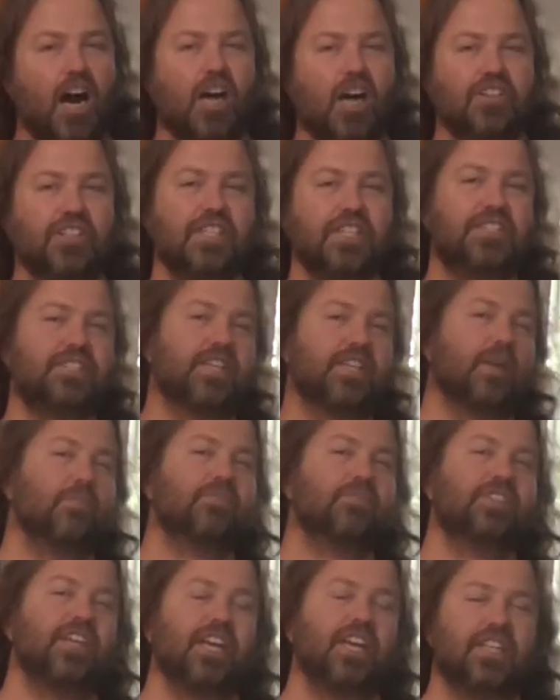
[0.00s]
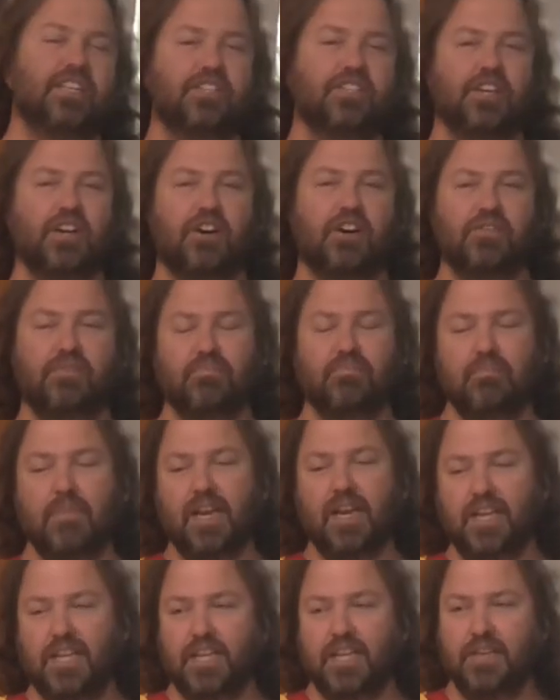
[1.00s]
On the subject of
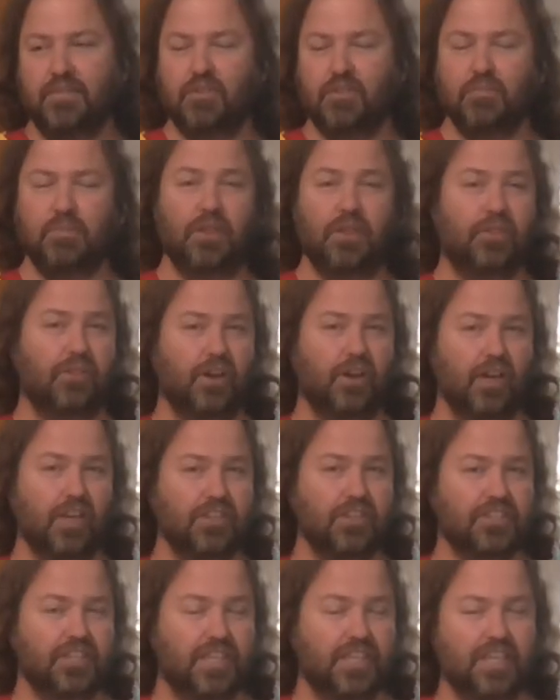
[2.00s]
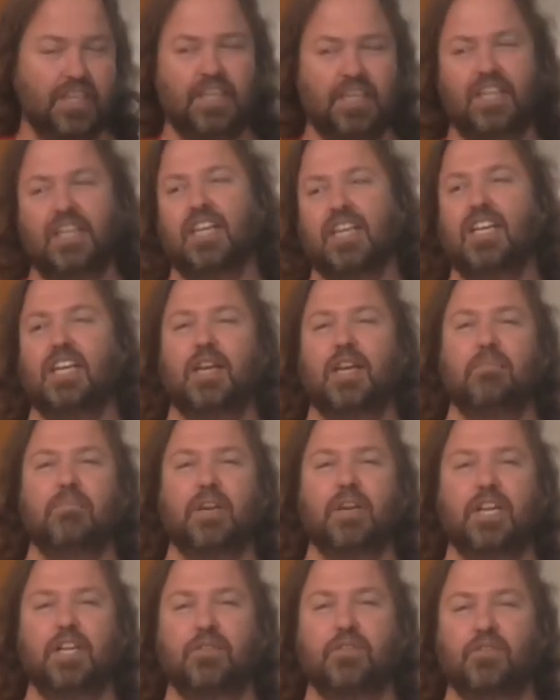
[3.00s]
medieval mythology
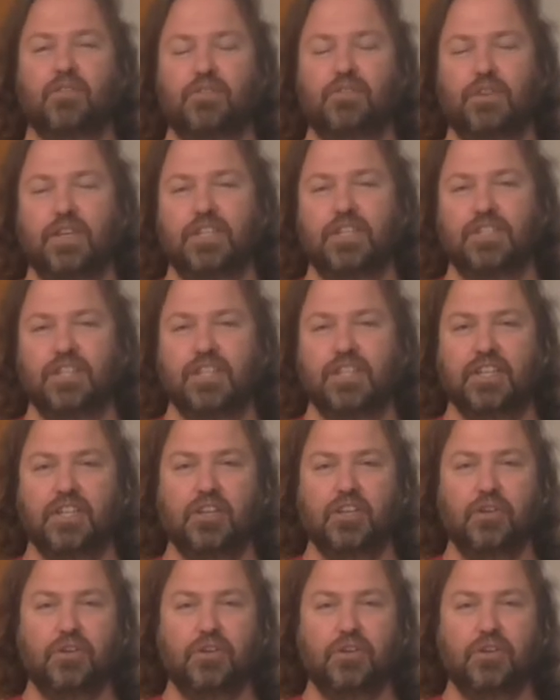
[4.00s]
and medieval fiction,